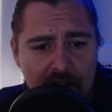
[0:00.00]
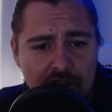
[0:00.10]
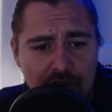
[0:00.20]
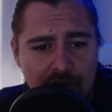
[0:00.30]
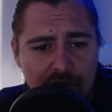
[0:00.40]

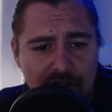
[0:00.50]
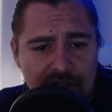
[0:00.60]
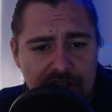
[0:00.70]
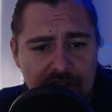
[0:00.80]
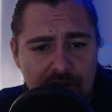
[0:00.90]
to
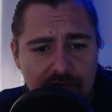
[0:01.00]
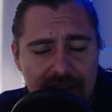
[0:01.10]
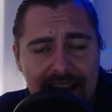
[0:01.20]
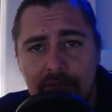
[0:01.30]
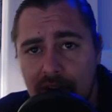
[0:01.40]
continue the
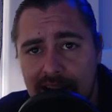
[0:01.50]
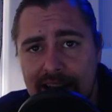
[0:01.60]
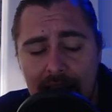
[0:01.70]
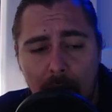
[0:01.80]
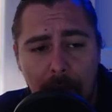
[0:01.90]
rally right now.